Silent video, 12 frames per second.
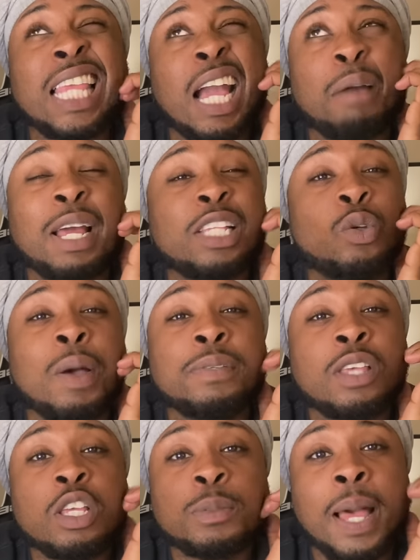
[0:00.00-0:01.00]
think I'm like 2
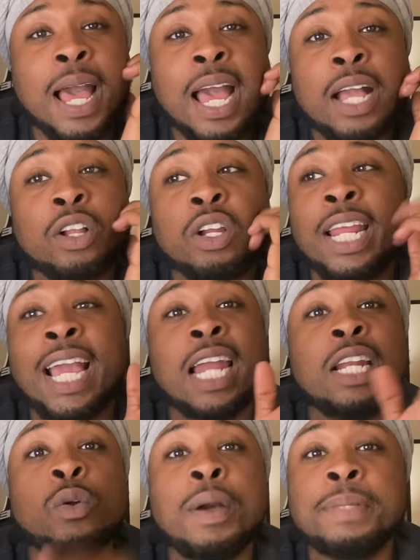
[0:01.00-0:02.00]
episodes behind, girl. They got
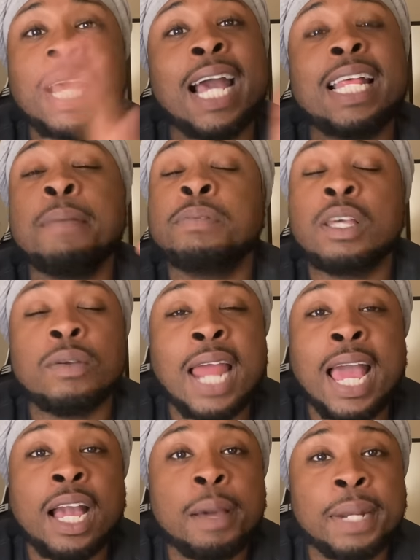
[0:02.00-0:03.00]
episode
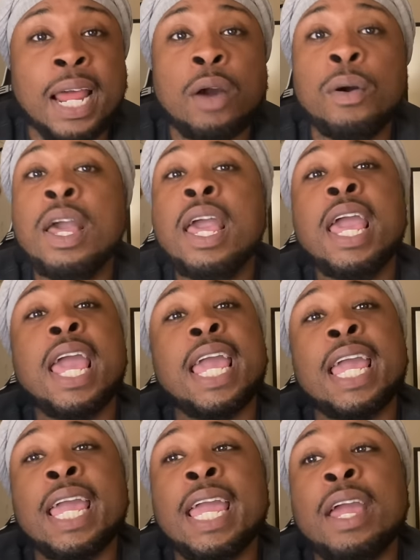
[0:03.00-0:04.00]
9 coming out,
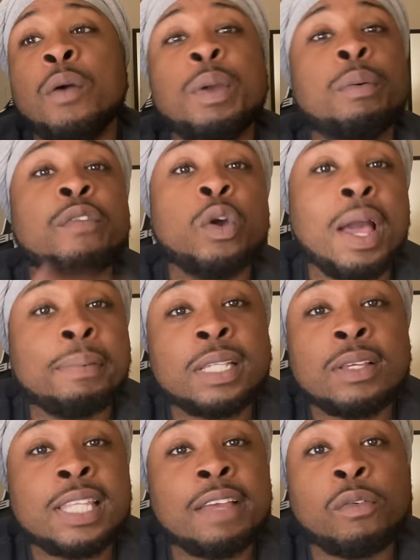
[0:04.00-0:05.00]
and we reviewing
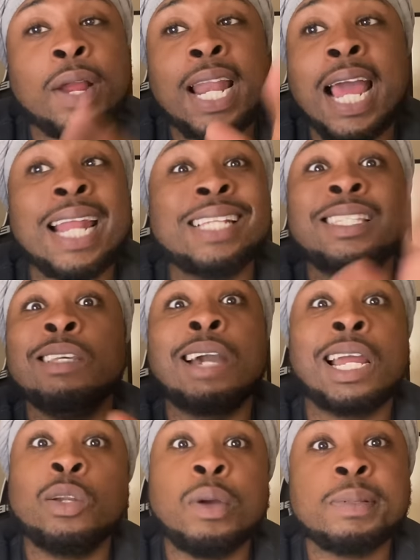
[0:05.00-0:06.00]
episode 7 right now, and I still
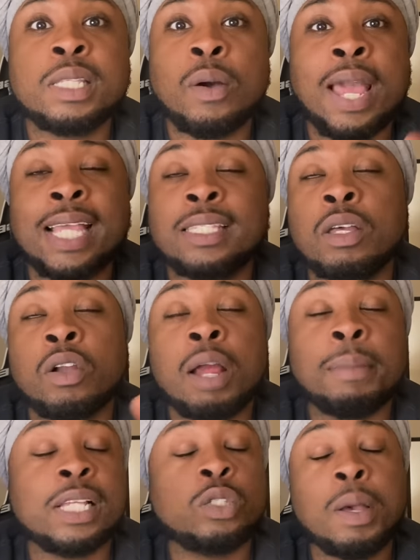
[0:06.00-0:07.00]
gotta do episode 8, so girl,
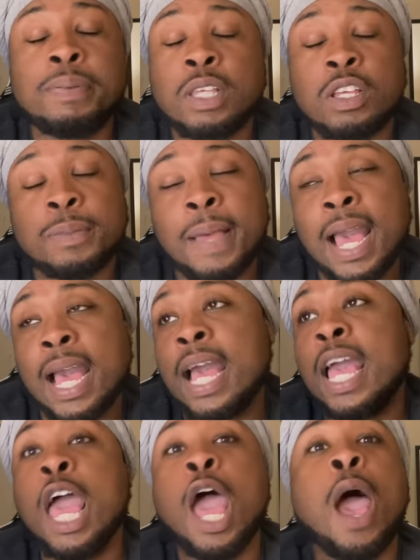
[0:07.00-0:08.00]
I'm like 2 episodes
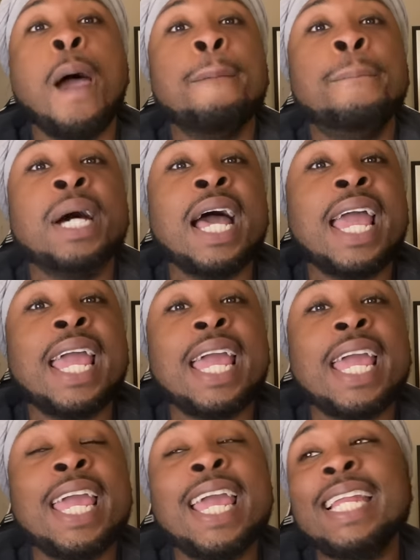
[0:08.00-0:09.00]
behind. But
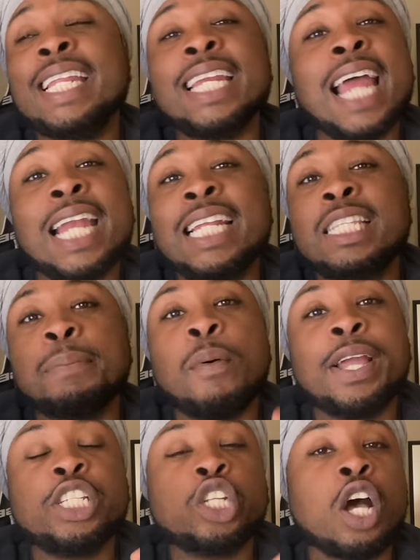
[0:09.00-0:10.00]
it did not
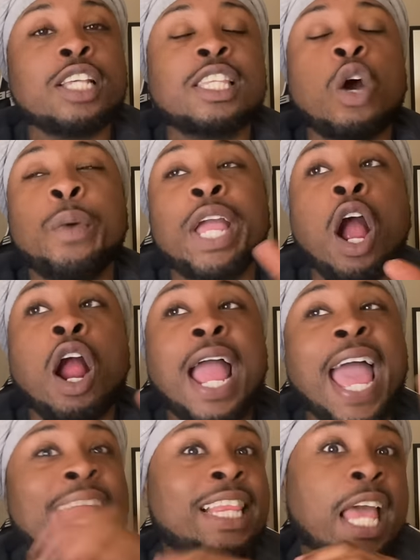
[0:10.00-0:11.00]
disappoint y'all. So we are
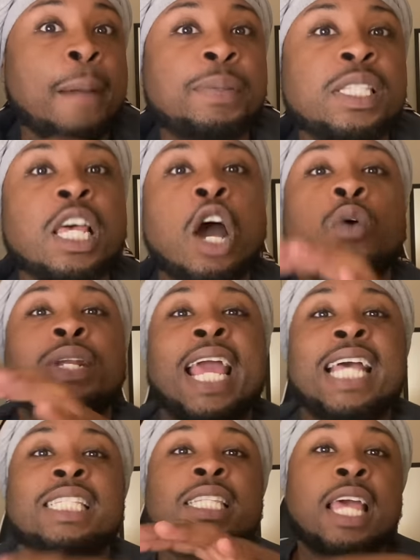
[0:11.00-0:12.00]
at the episode
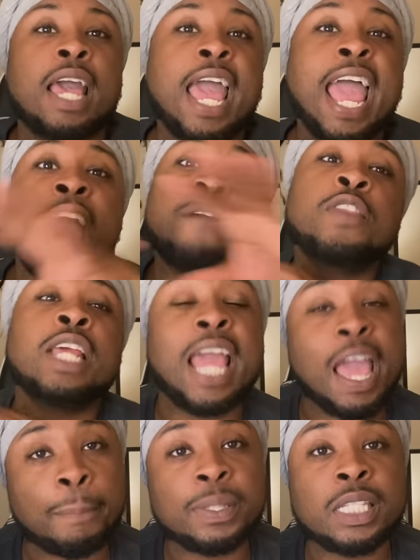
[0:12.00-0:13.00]
that's after the
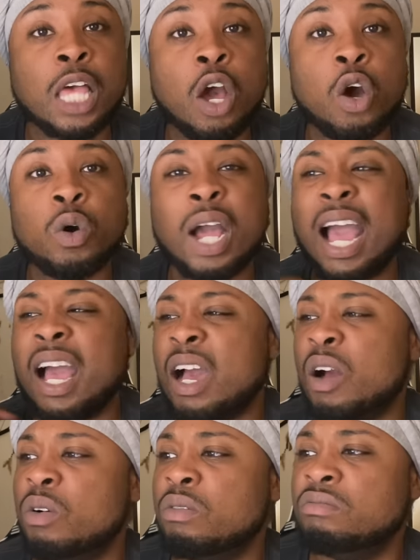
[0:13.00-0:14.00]
episode.
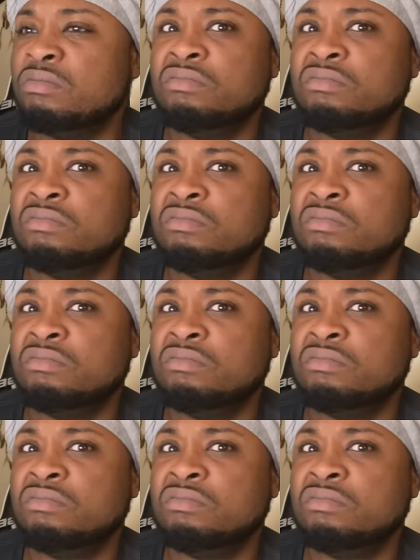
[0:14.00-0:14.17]
Ow.